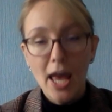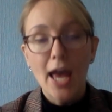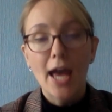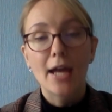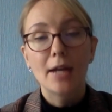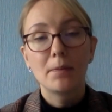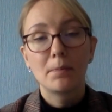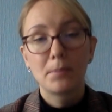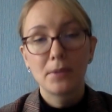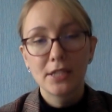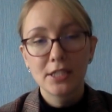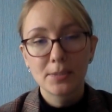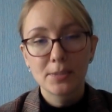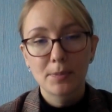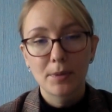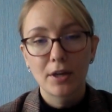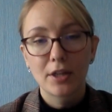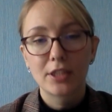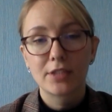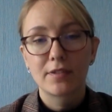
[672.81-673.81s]
and peace
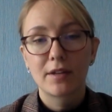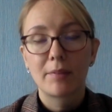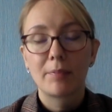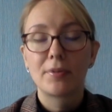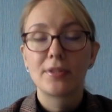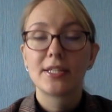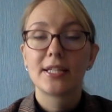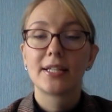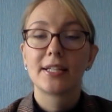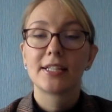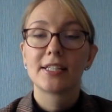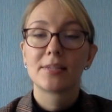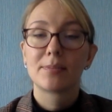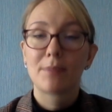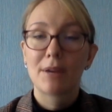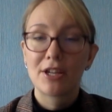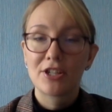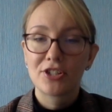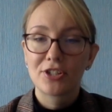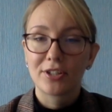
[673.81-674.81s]
parks represent a
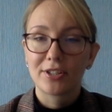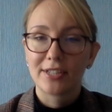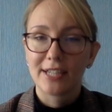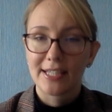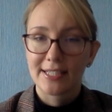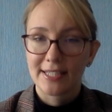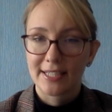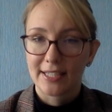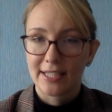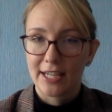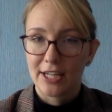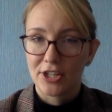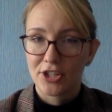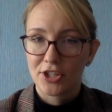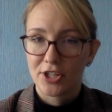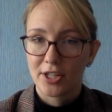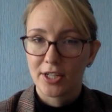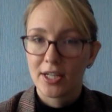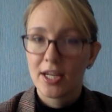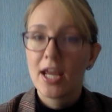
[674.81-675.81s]
special
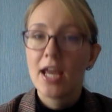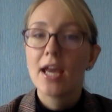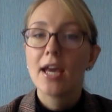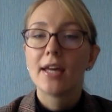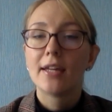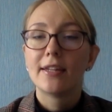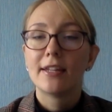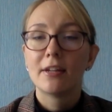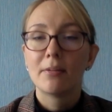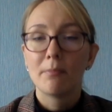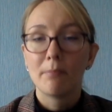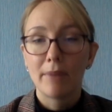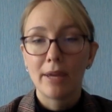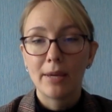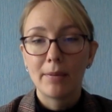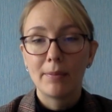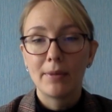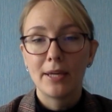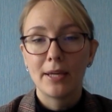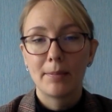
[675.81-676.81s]
designation that may
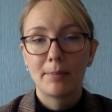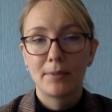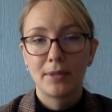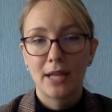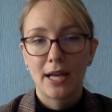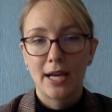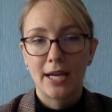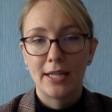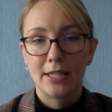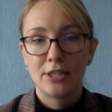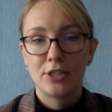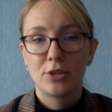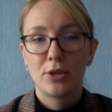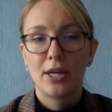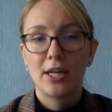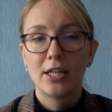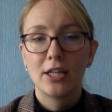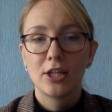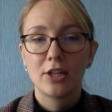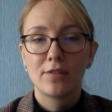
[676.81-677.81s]
be applied to
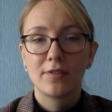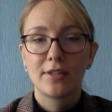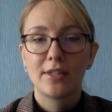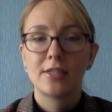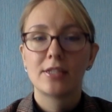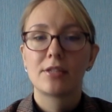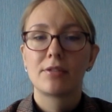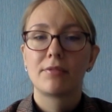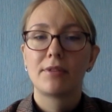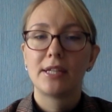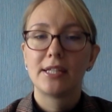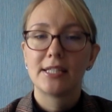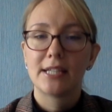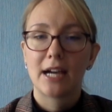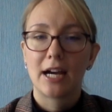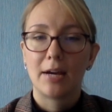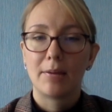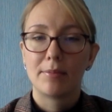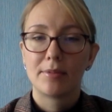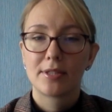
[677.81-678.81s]
any of these 3
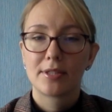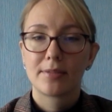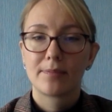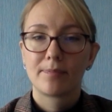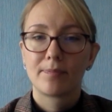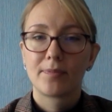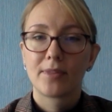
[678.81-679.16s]
types.